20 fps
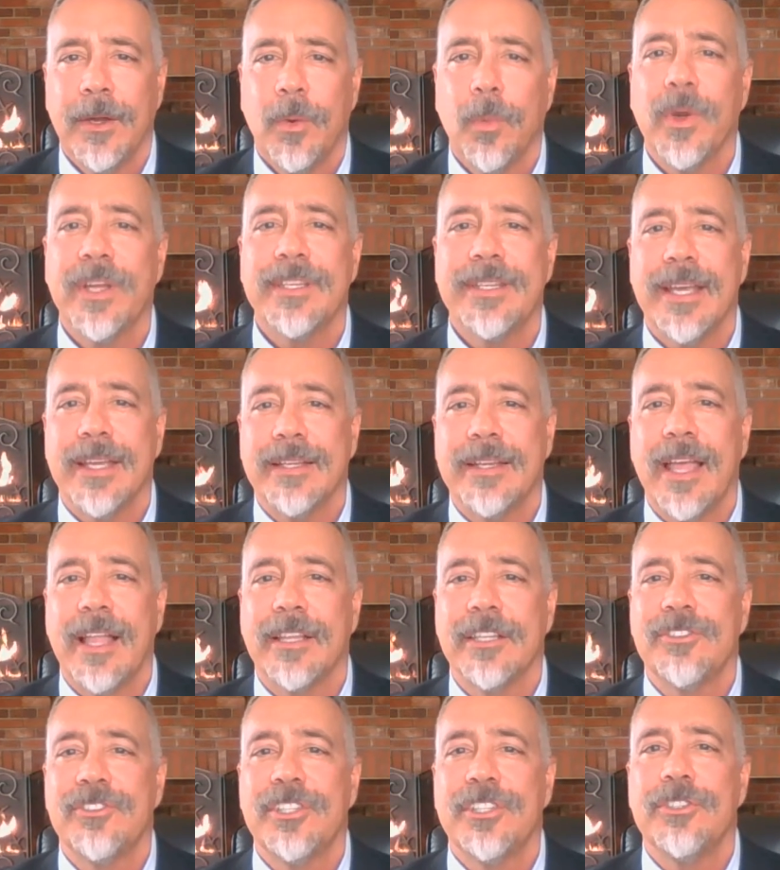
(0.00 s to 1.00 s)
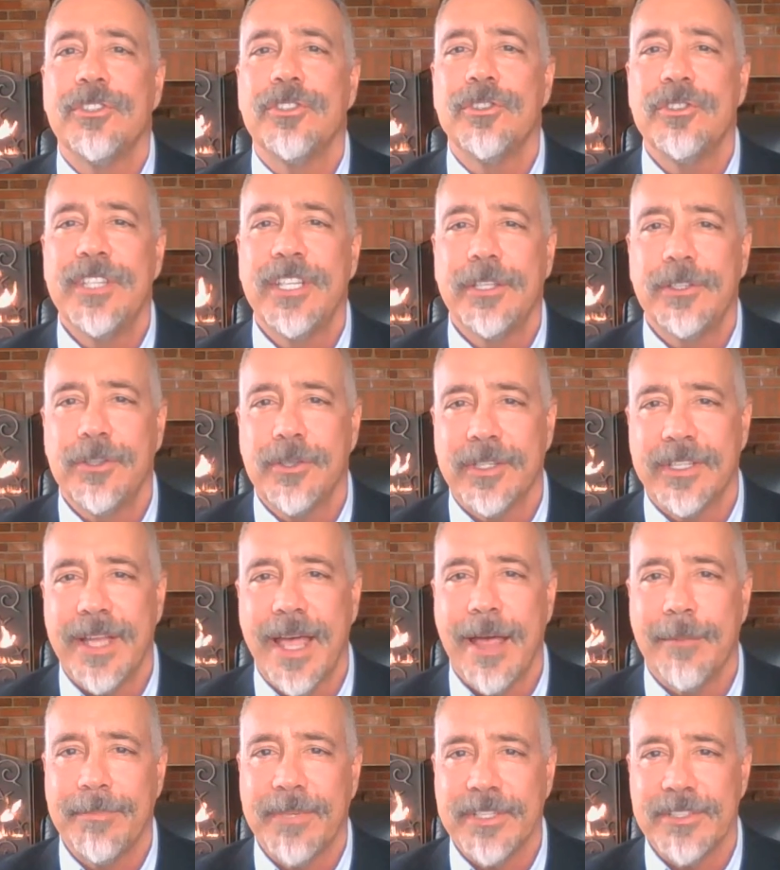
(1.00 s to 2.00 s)
What technology do you need to
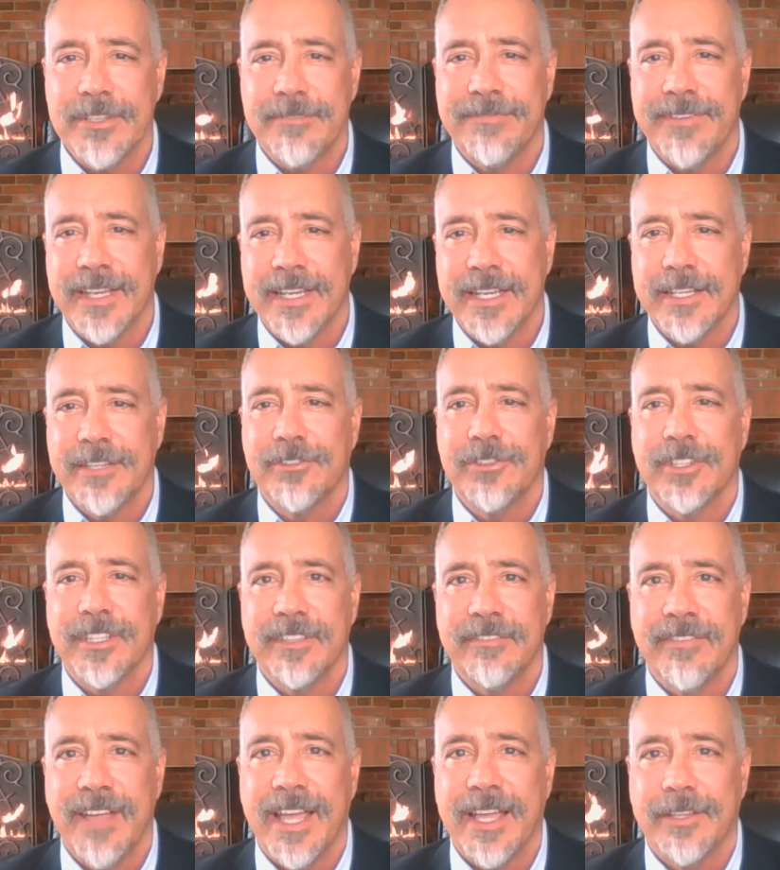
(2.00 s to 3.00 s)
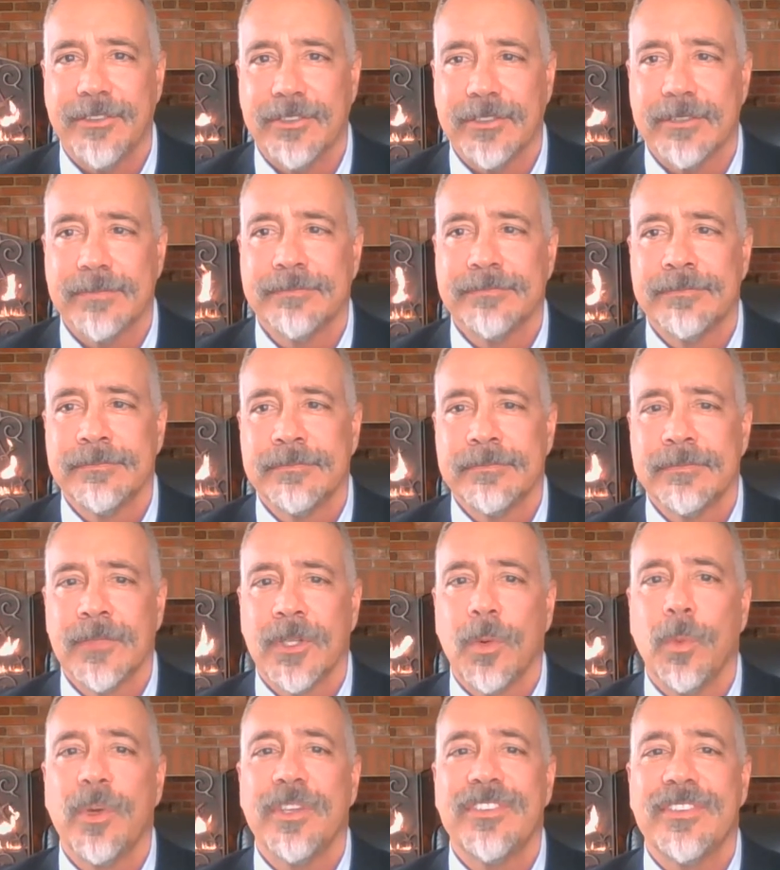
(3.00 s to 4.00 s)
adopt as a financial advisor?
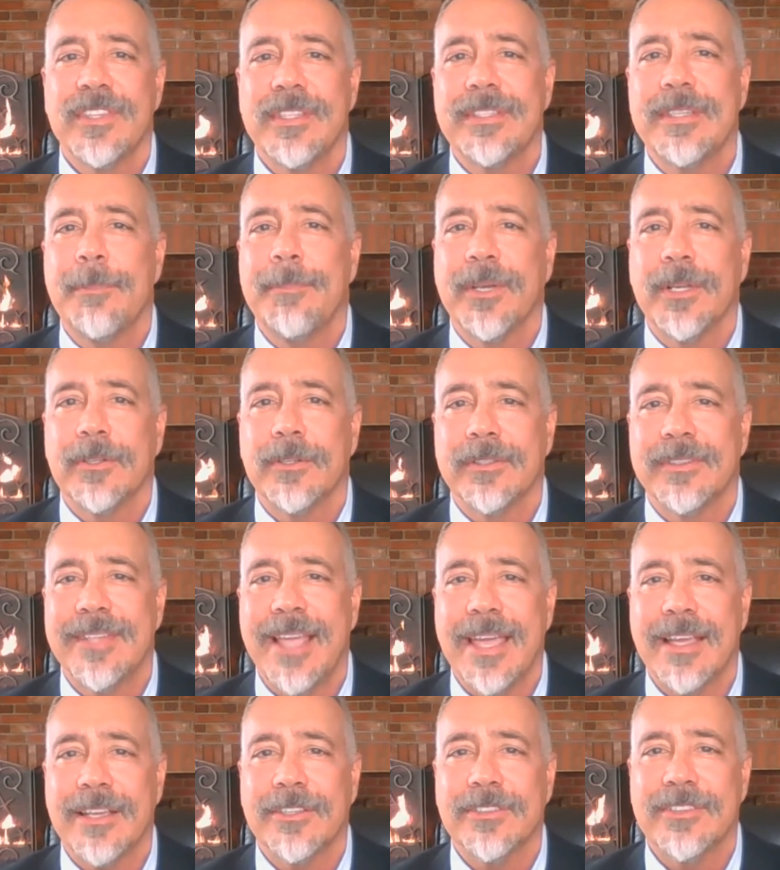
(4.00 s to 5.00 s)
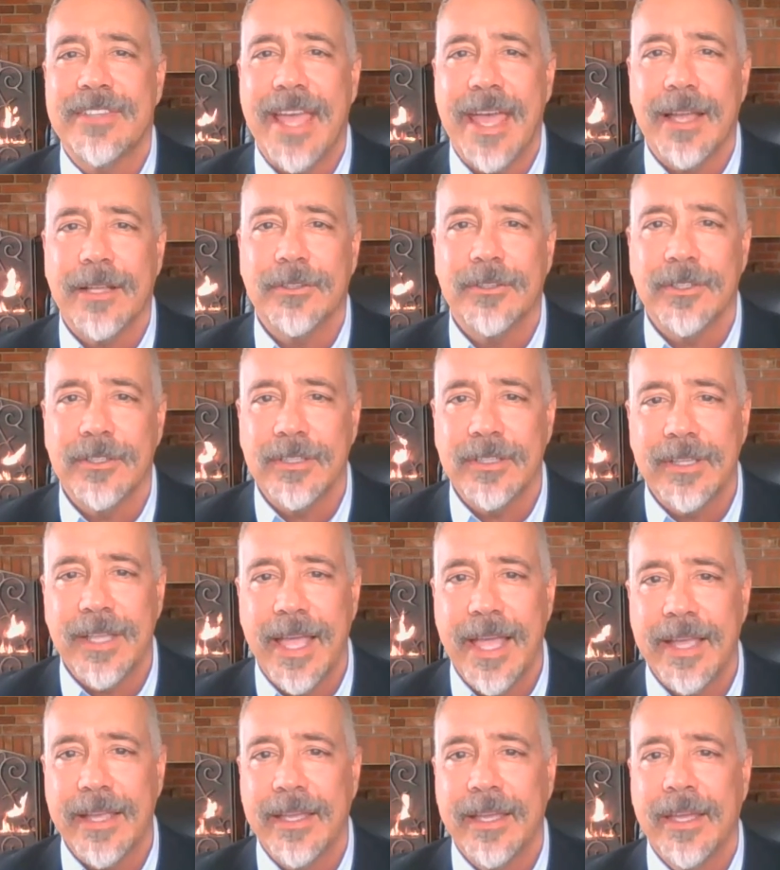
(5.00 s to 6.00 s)
What's the typical tech stack look
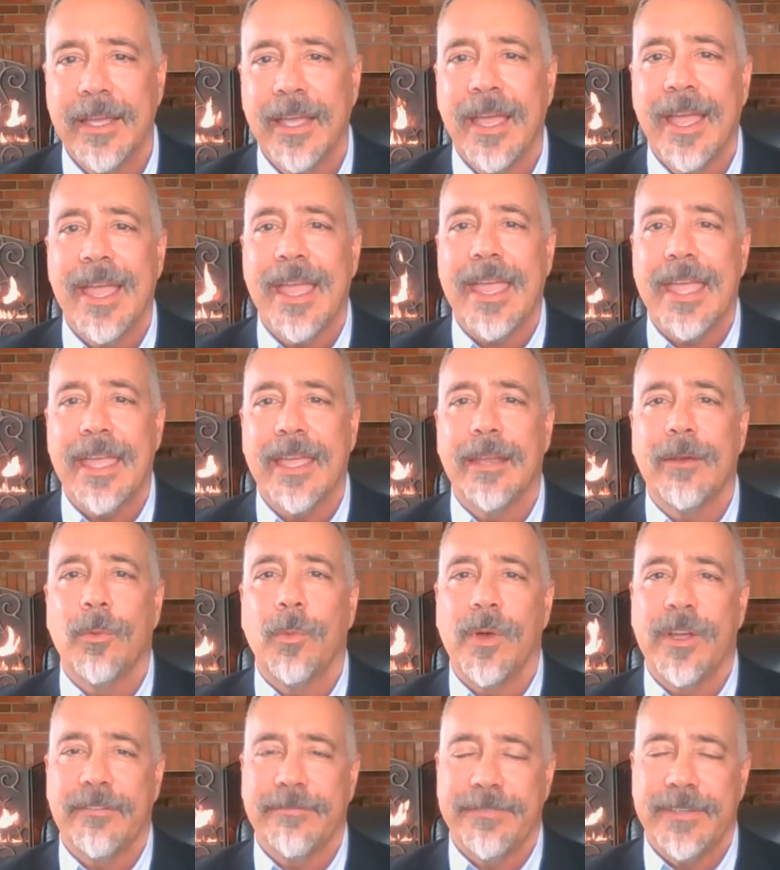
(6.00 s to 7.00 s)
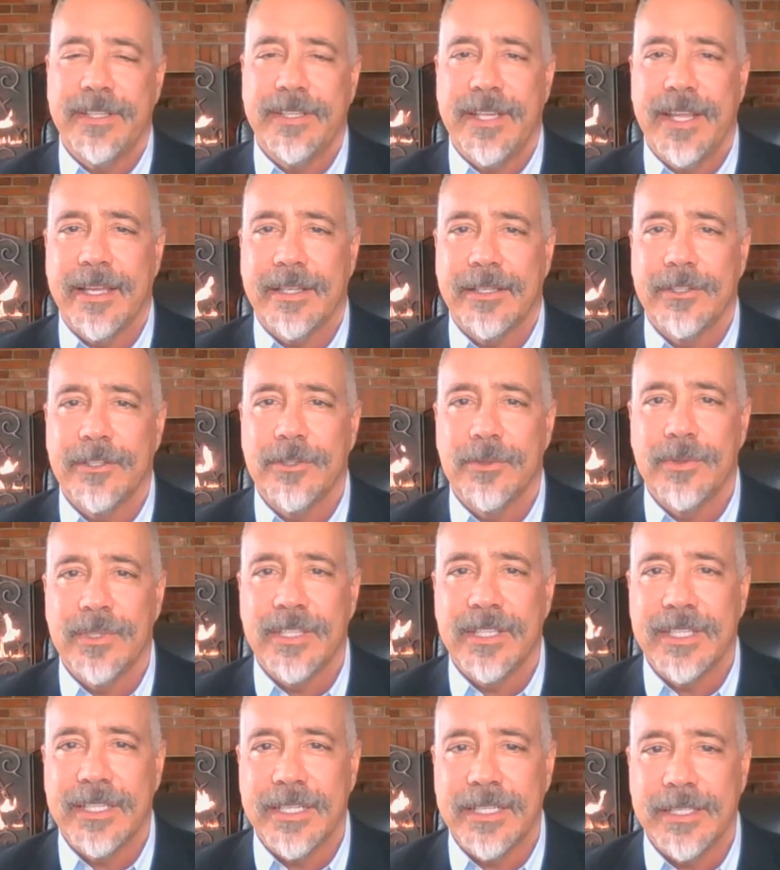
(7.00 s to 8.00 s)
like, and what fintech do you
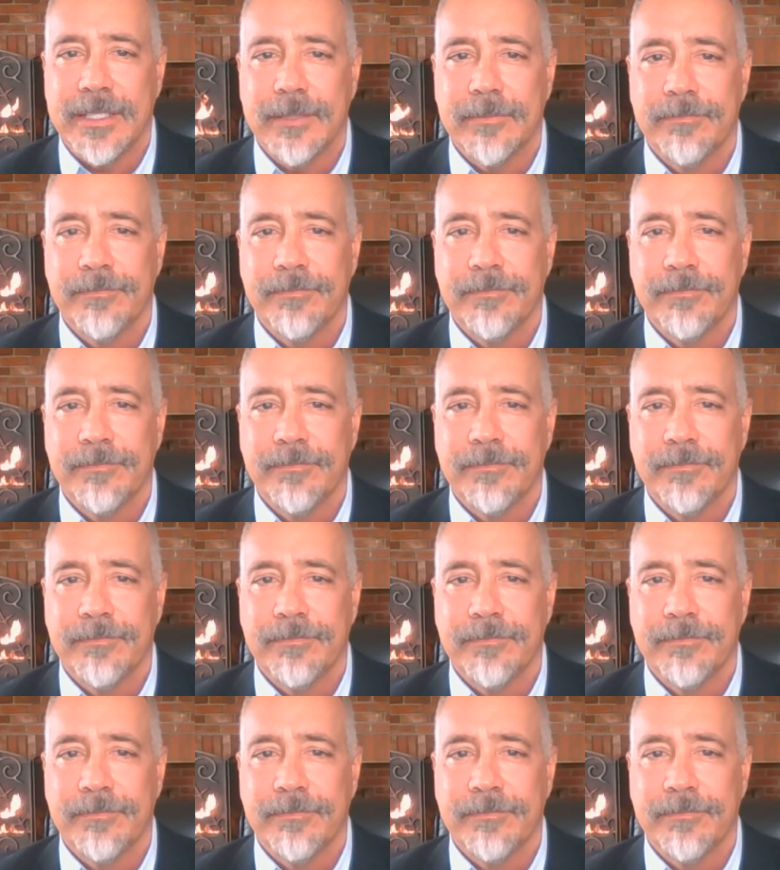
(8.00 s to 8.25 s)
really need?